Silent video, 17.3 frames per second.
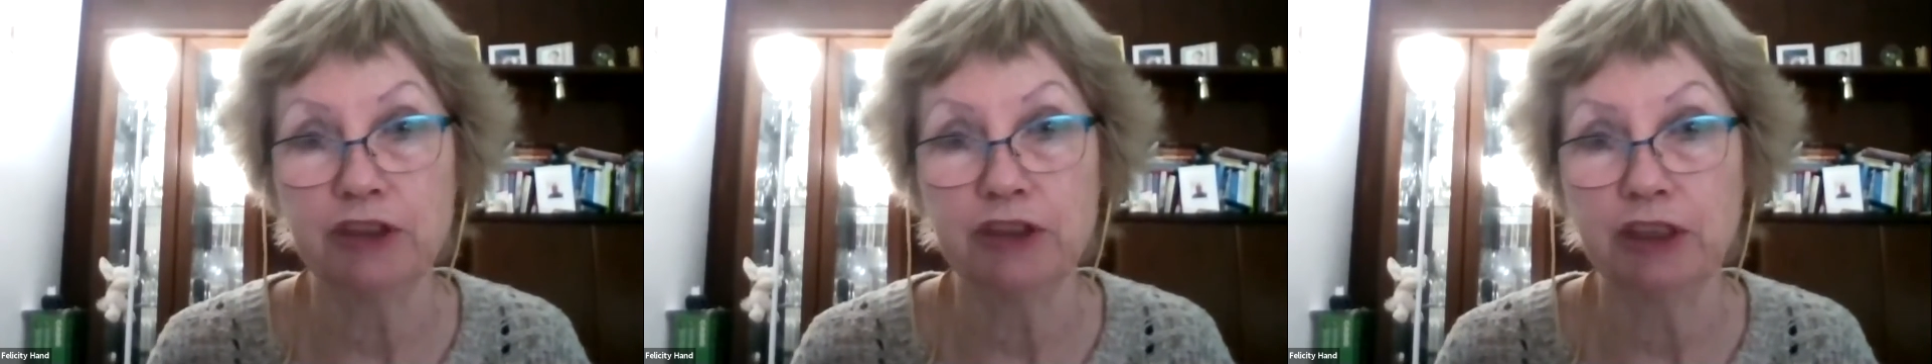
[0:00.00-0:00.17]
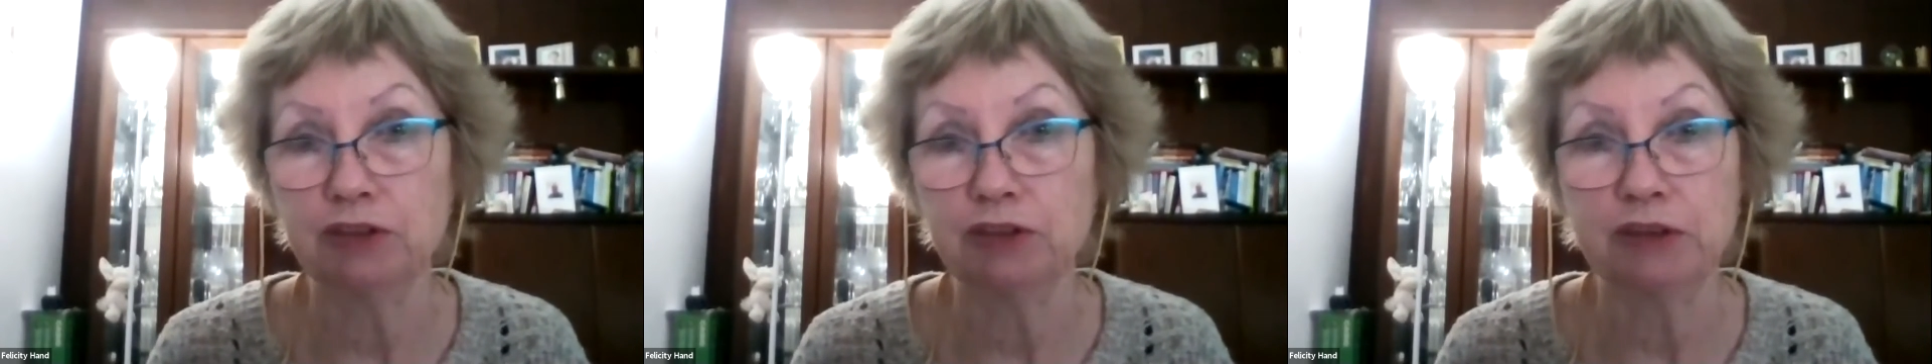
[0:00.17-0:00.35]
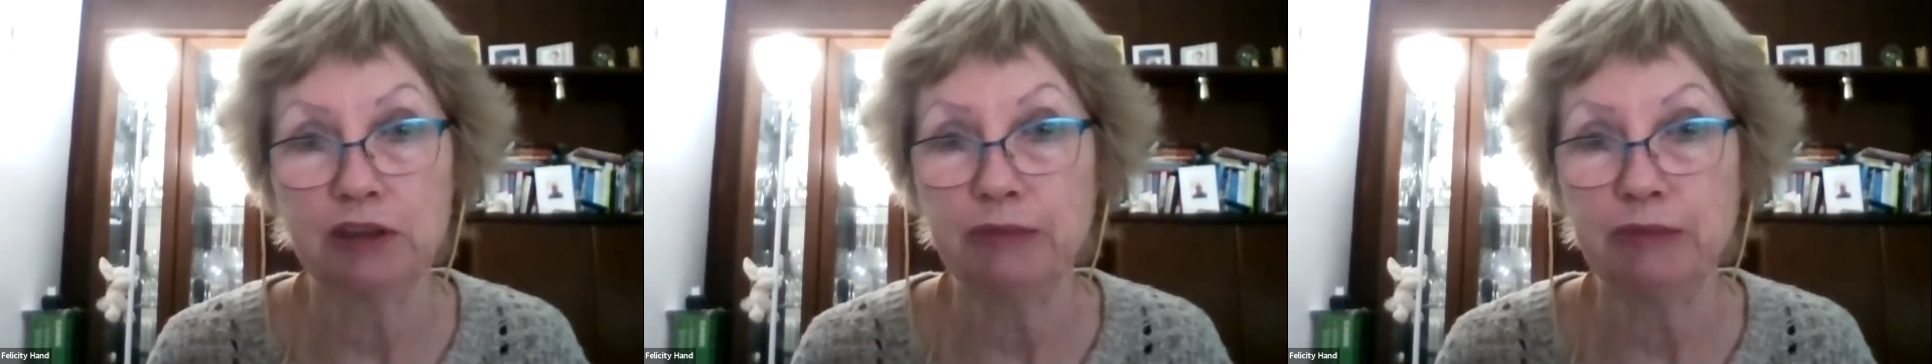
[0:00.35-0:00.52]

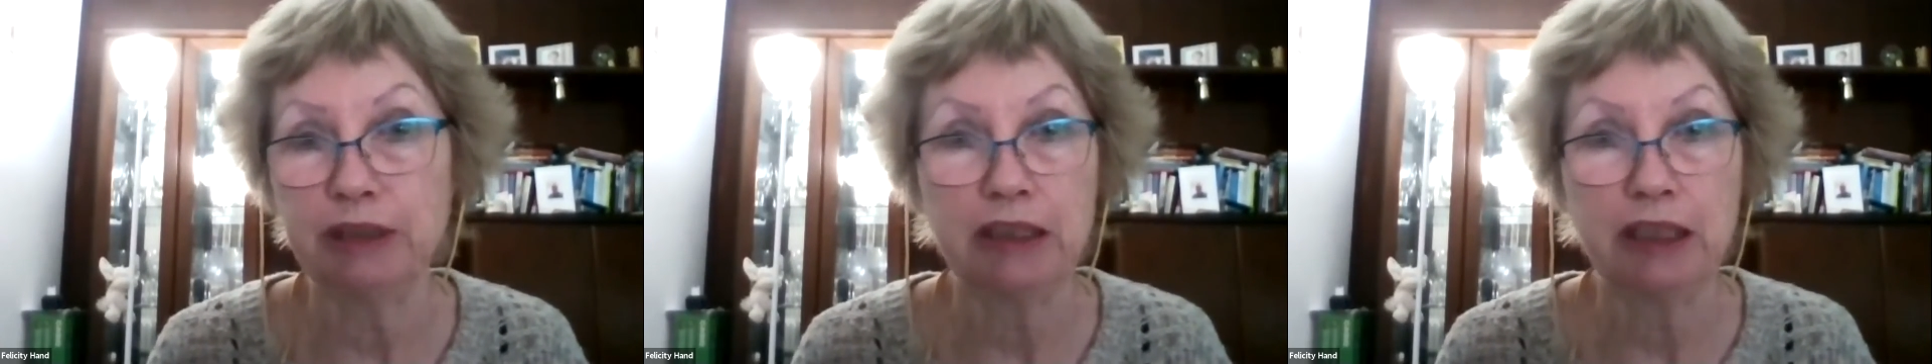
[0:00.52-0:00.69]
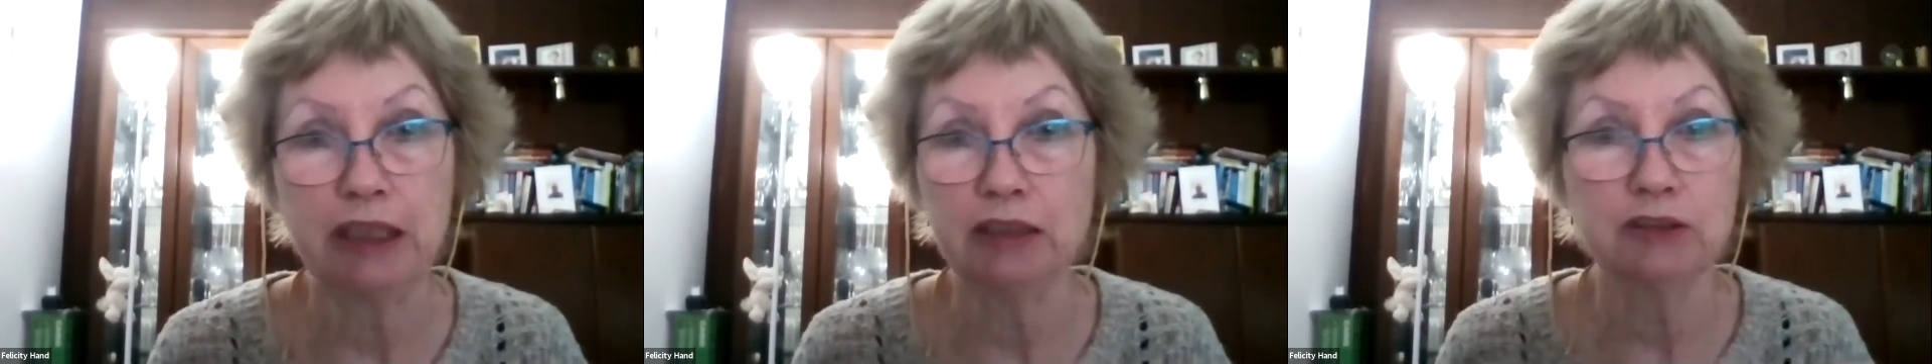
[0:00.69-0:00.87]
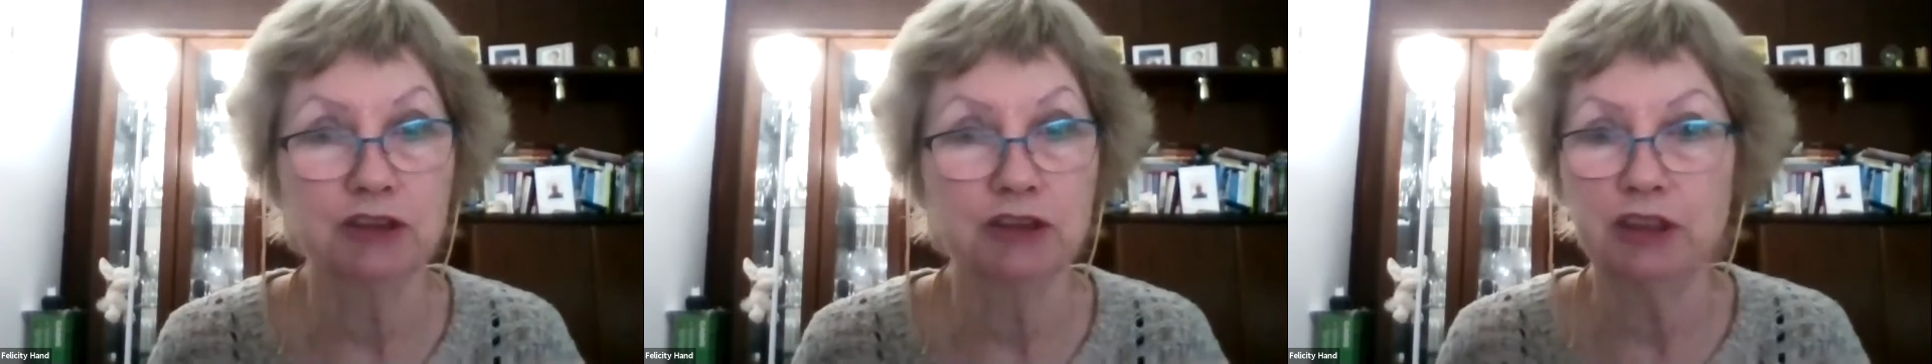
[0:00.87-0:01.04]
essential. I mean,
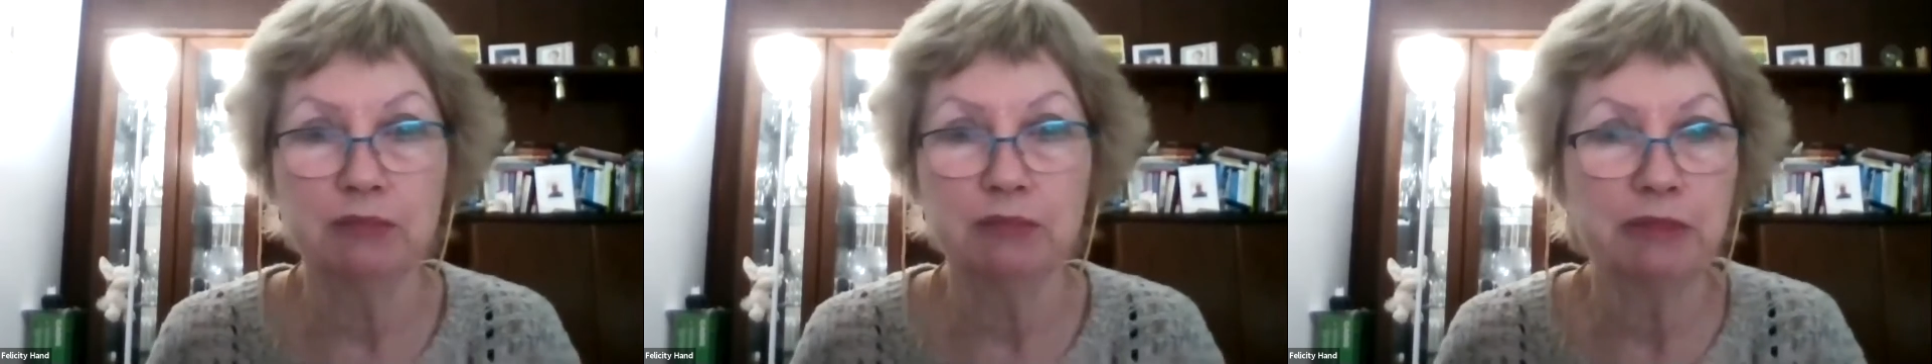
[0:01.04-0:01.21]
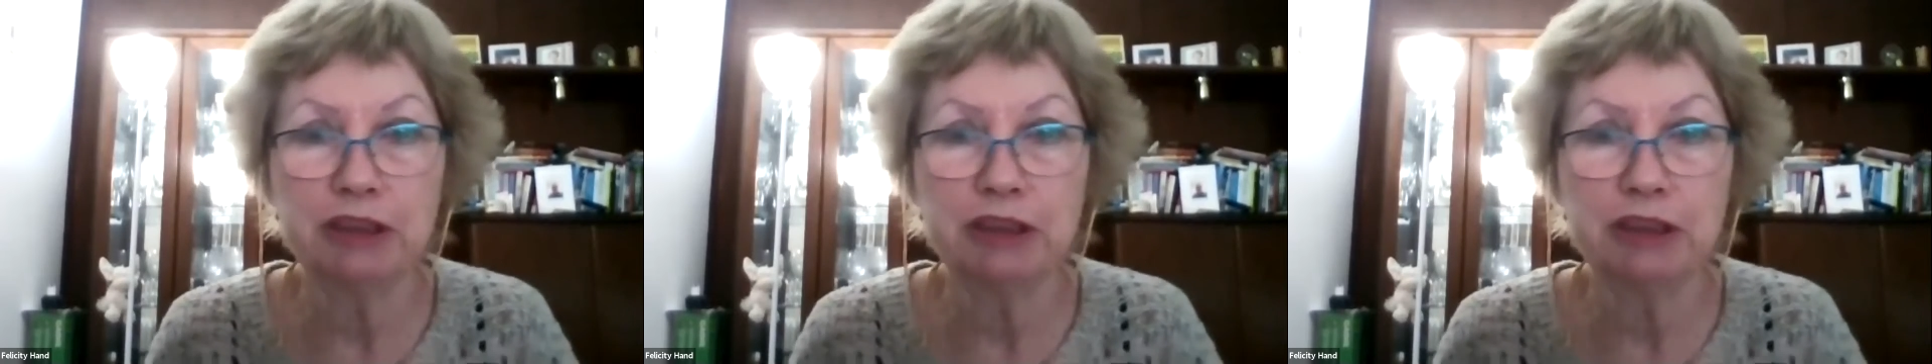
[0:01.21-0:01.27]
culture